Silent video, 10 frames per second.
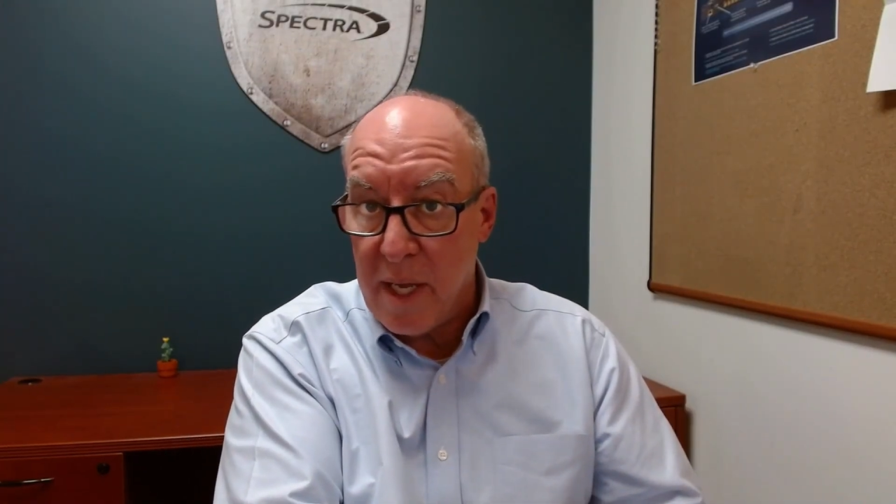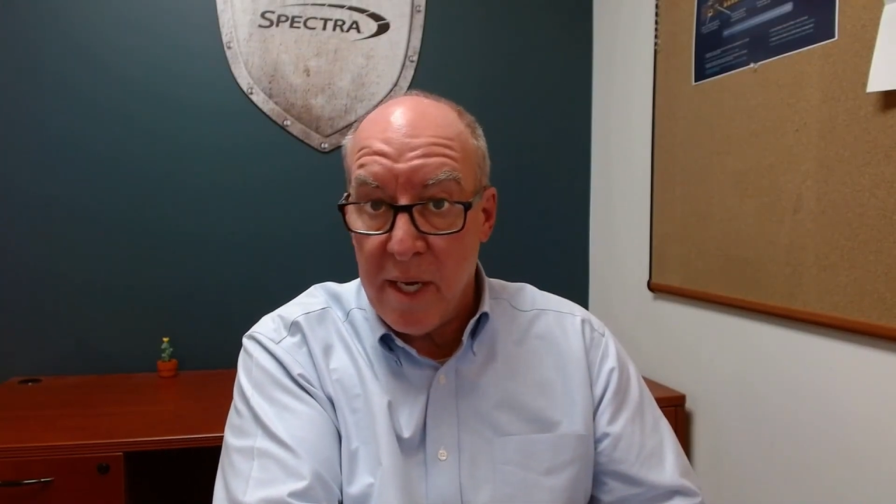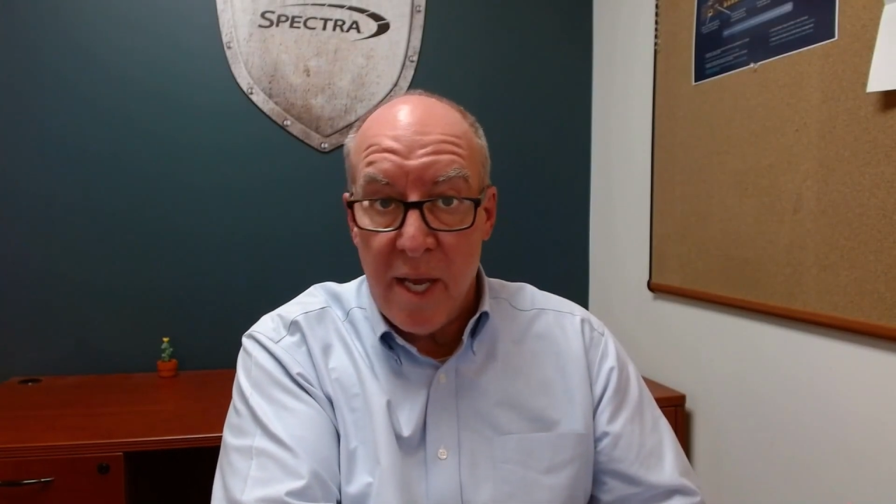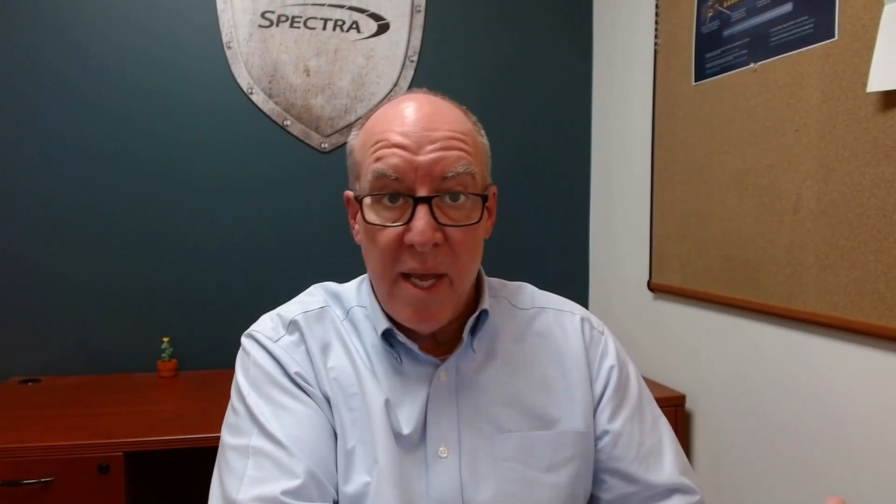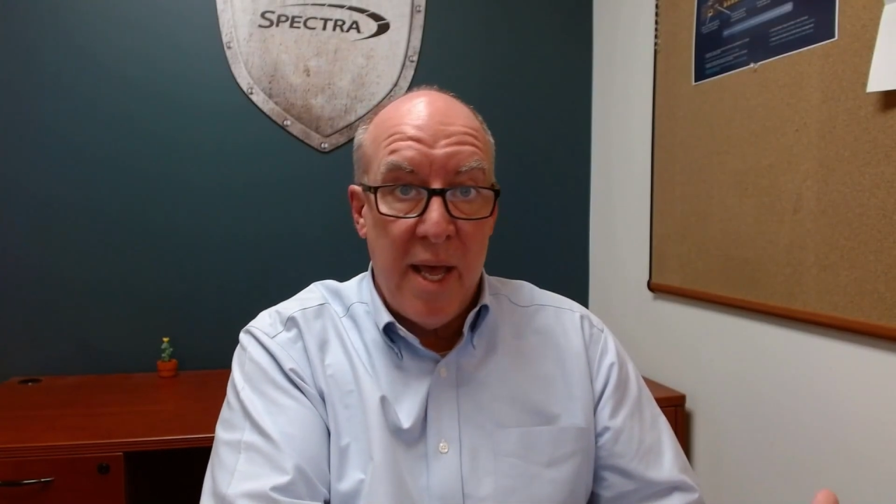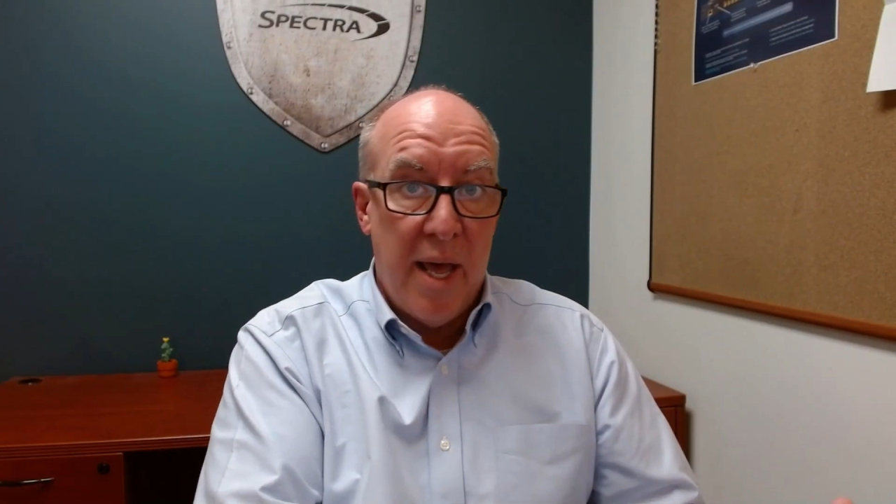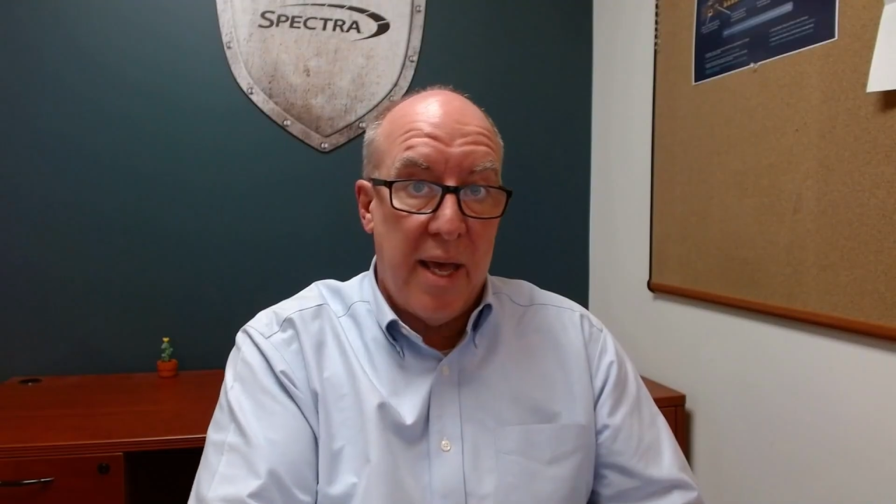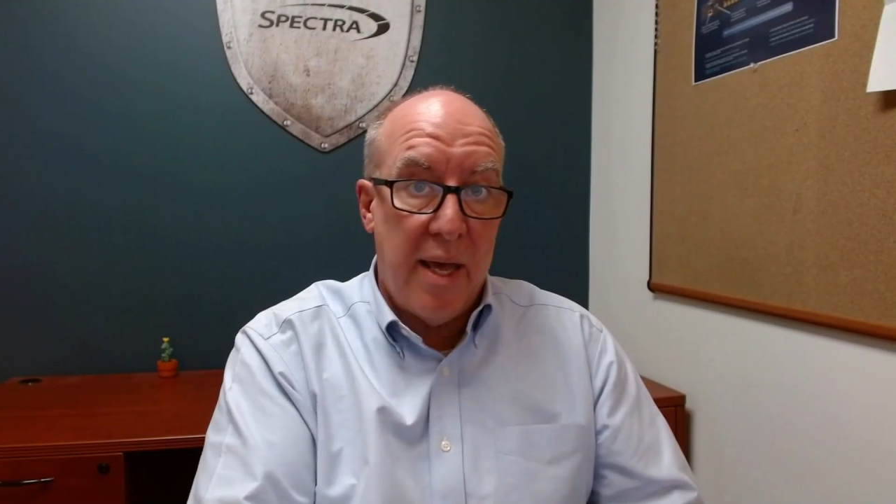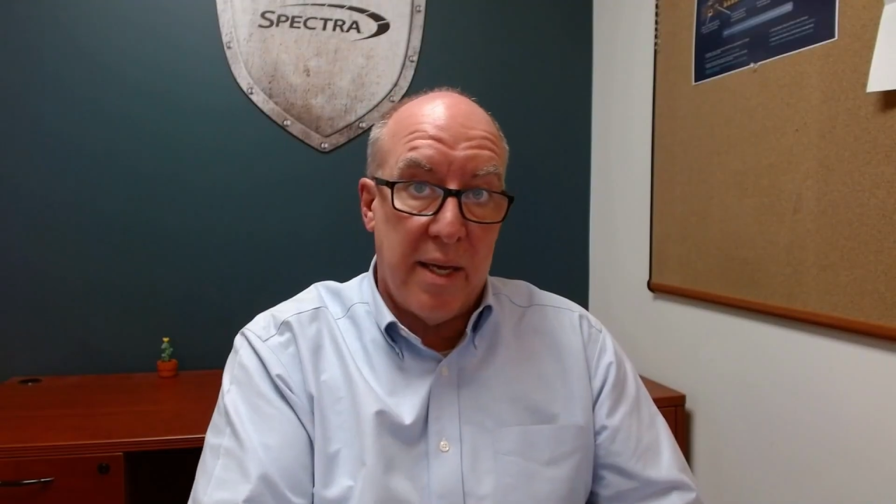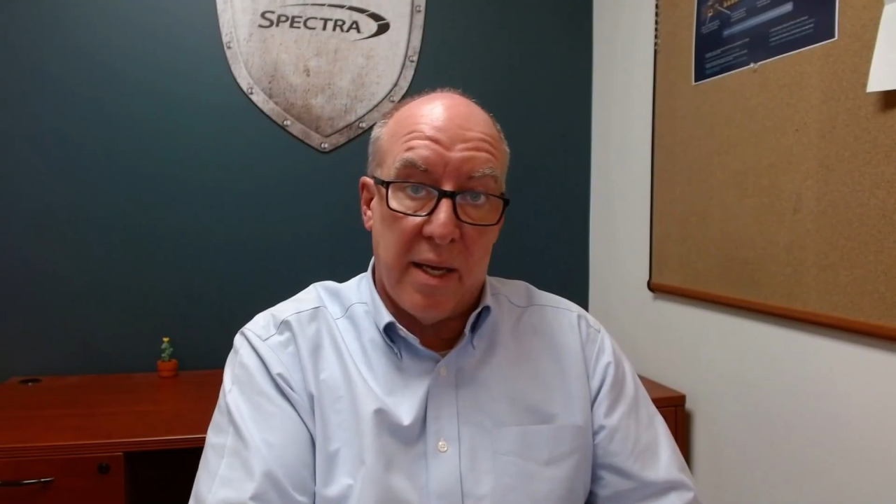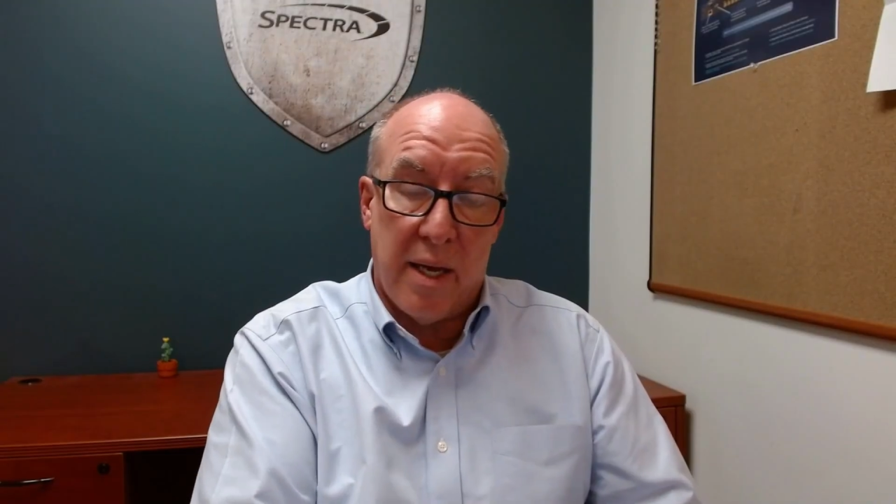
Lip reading: that, hey,